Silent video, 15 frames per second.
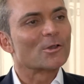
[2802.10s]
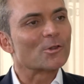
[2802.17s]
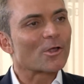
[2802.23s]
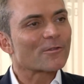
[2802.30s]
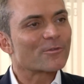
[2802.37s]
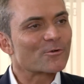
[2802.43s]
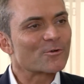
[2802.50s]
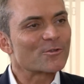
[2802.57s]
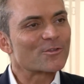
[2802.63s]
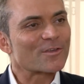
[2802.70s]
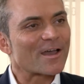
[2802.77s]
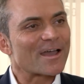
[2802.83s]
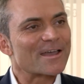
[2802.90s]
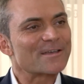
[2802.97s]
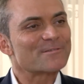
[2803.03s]
Lots of good
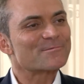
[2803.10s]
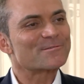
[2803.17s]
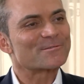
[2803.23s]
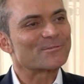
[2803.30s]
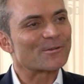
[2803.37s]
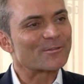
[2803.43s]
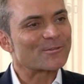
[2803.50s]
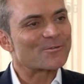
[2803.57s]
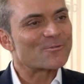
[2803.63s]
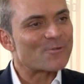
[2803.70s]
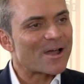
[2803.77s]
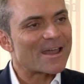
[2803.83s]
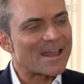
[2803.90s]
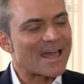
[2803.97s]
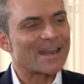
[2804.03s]
sayings, lots of
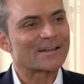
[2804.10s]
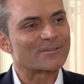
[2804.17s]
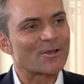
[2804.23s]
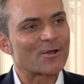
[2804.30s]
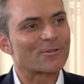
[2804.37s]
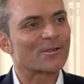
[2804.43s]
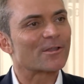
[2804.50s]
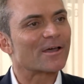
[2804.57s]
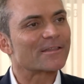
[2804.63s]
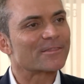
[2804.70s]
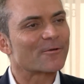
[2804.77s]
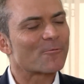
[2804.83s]
great anecdotes. I like mm-hmm.